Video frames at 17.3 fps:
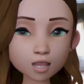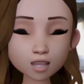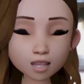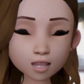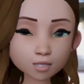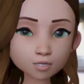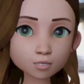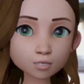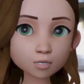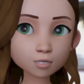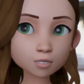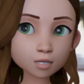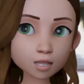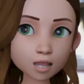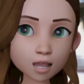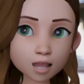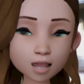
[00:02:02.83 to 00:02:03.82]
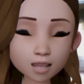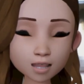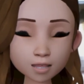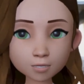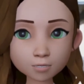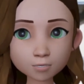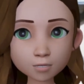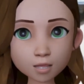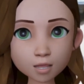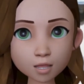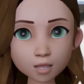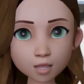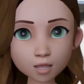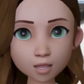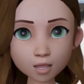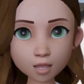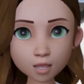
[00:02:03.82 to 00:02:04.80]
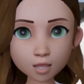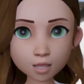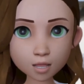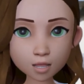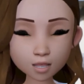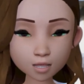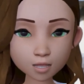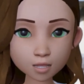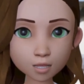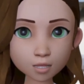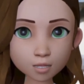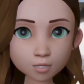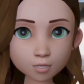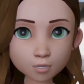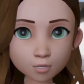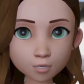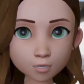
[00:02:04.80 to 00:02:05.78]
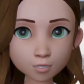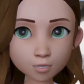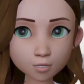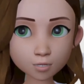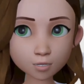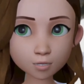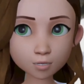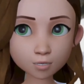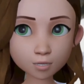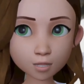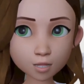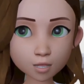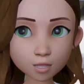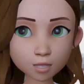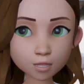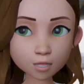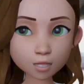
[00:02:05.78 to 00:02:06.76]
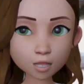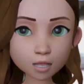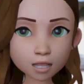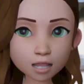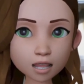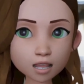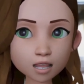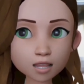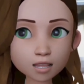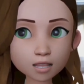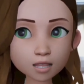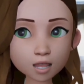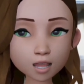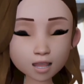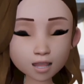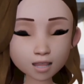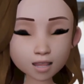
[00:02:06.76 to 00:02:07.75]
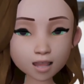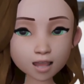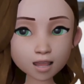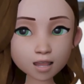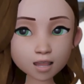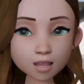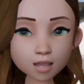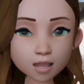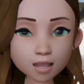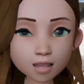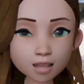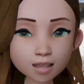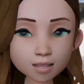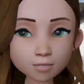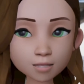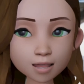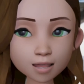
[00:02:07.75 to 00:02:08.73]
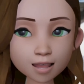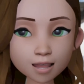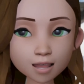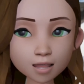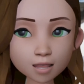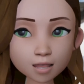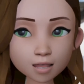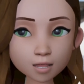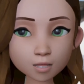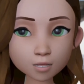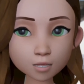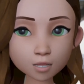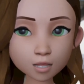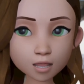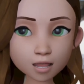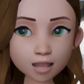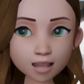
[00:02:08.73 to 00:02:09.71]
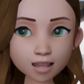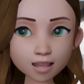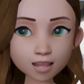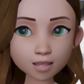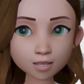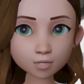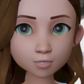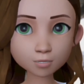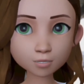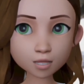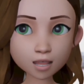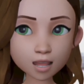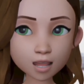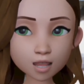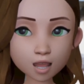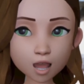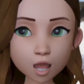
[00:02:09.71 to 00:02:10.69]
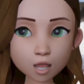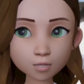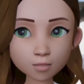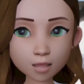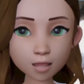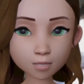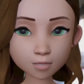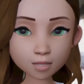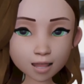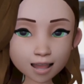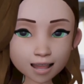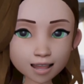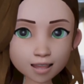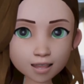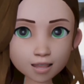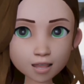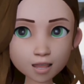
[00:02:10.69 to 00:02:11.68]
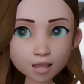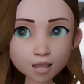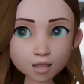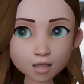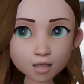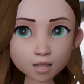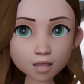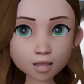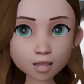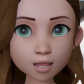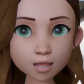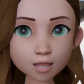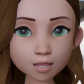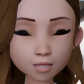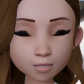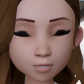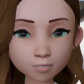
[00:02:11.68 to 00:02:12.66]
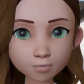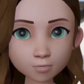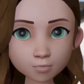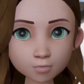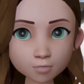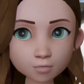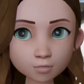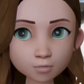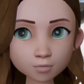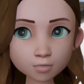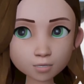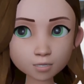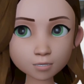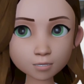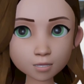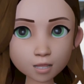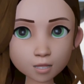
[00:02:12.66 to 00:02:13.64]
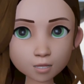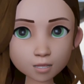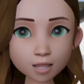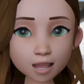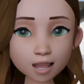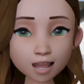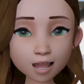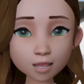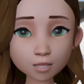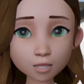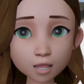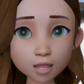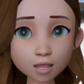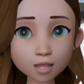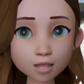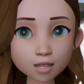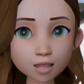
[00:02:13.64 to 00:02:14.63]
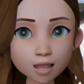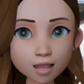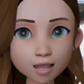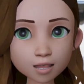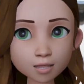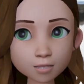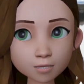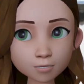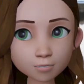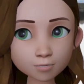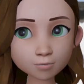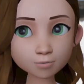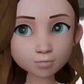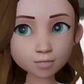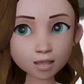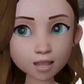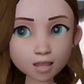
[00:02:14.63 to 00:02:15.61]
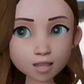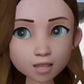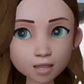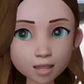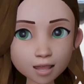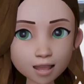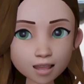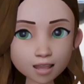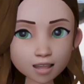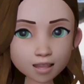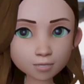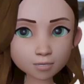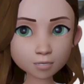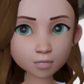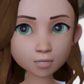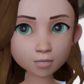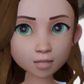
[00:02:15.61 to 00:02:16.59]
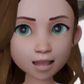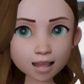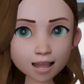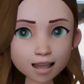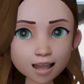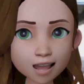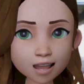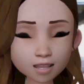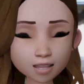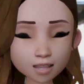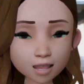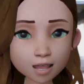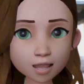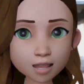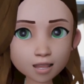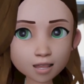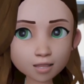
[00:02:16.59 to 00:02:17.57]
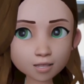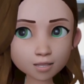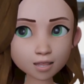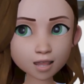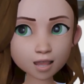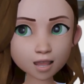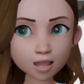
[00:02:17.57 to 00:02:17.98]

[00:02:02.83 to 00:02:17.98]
different um, uh, roles and uh, you know it seemed like they were trying to fill a lot of people in um, from the wizardy world um, it seemed to be you know kind of